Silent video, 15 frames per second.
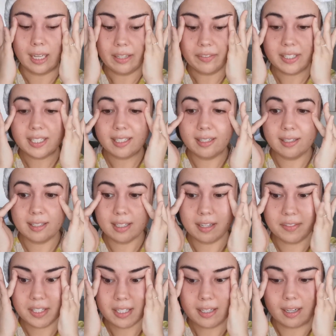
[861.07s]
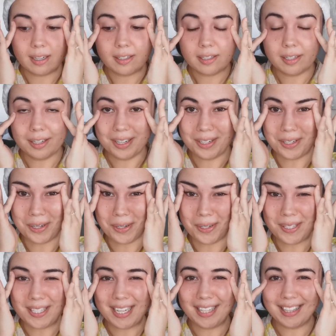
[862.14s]
Ever since I've started
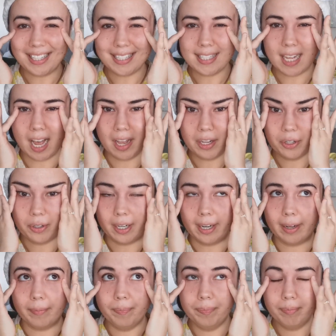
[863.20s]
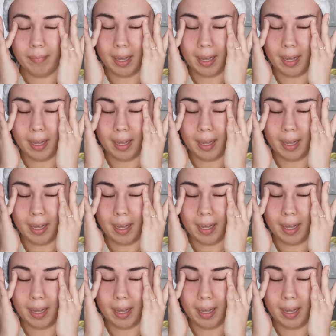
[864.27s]
using this eye cream,